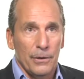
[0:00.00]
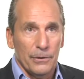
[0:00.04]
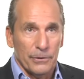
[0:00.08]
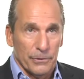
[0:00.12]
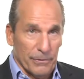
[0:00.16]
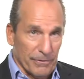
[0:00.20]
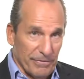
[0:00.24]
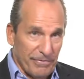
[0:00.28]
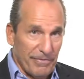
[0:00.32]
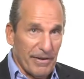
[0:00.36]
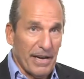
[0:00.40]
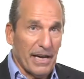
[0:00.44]

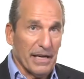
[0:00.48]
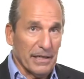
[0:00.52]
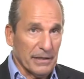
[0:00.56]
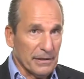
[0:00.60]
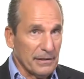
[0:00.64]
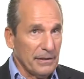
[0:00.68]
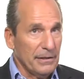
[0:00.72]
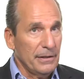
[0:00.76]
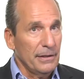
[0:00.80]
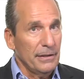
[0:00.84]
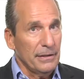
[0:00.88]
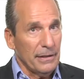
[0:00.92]
The
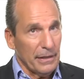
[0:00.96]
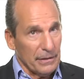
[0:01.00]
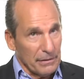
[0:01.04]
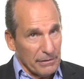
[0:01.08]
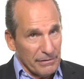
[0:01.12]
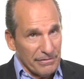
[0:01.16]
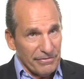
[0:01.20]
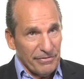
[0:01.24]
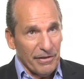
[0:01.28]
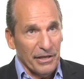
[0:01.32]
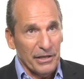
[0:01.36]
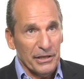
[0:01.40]
fact that
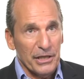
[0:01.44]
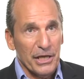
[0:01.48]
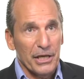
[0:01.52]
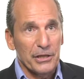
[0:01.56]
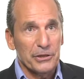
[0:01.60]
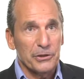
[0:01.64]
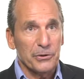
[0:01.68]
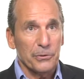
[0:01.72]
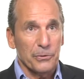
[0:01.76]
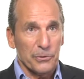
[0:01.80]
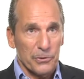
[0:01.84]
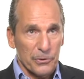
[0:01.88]
the
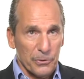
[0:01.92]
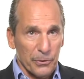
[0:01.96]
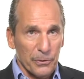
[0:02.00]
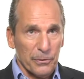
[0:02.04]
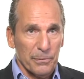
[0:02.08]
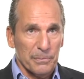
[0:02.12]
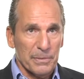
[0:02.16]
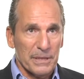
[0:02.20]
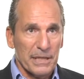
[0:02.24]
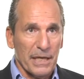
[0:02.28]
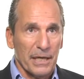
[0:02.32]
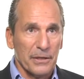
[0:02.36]
financial
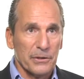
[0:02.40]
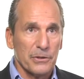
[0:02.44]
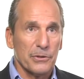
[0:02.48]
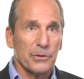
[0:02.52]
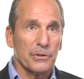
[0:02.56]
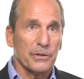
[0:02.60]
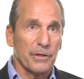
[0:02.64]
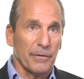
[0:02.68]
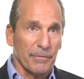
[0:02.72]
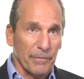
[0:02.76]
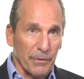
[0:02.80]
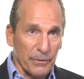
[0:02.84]

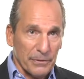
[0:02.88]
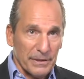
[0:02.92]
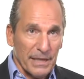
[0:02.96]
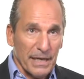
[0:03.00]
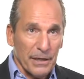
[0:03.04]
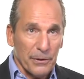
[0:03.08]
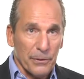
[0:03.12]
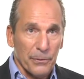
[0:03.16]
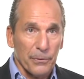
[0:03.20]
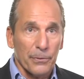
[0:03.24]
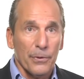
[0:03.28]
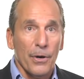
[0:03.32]
circumstances of the
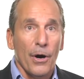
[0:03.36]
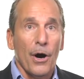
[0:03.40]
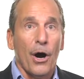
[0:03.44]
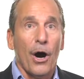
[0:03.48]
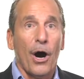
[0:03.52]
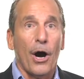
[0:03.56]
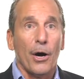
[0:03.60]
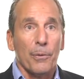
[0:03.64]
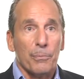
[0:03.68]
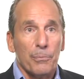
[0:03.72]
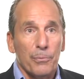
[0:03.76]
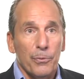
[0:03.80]
debtor
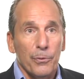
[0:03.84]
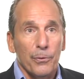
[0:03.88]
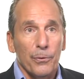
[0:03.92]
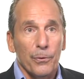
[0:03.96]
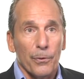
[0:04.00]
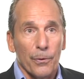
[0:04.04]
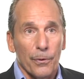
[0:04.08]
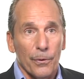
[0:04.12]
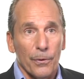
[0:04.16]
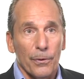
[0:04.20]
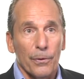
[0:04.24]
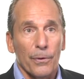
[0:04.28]
are
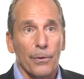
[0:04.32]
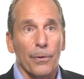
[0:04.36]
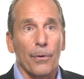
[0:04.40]
poor